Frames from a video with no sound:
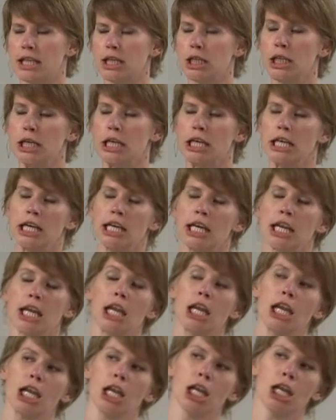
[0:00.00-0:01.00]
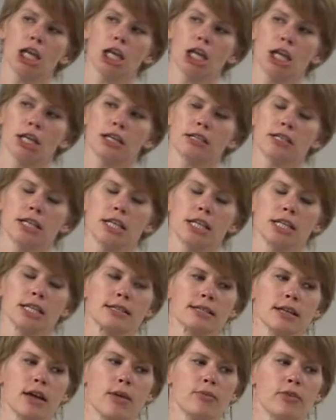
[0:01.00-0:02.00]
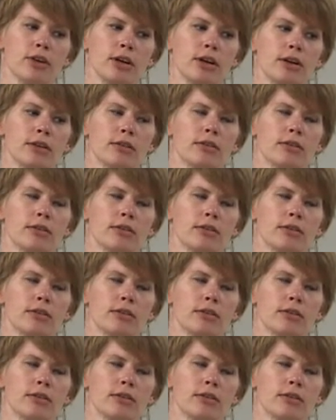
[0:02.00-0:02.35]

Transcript: lean in to the discomfort.